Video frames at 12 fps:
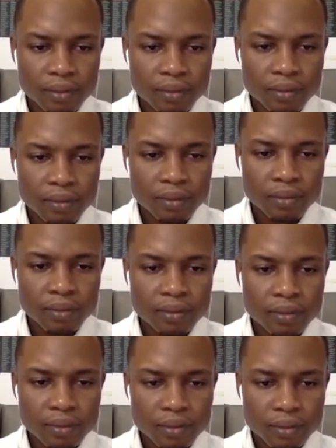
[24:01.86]

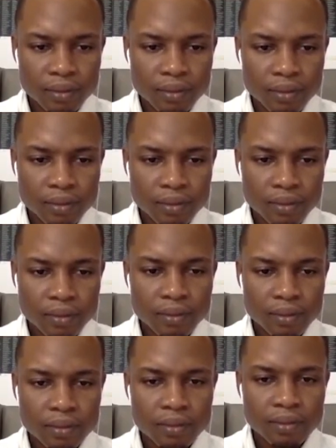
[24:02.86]

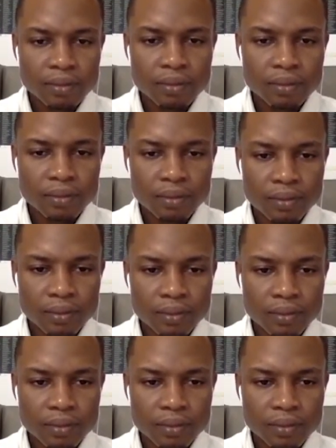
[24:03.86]

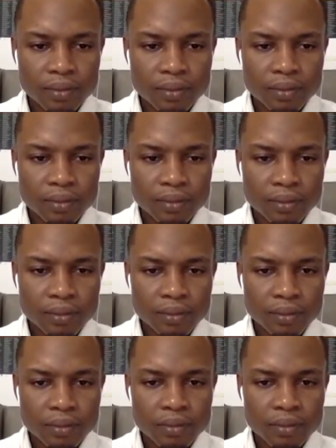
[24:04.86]

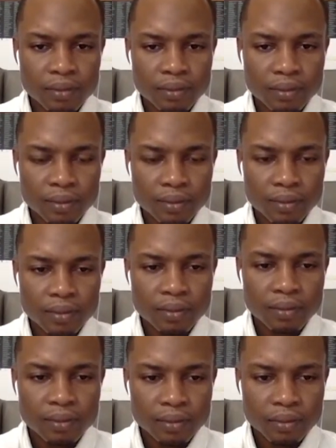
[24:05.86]

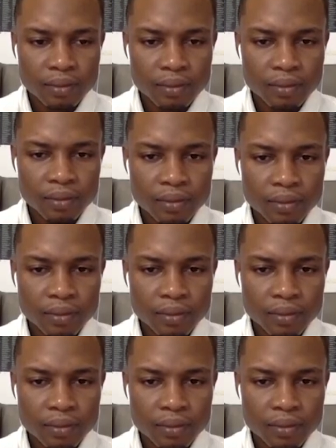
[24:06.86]
This person isn't speaking.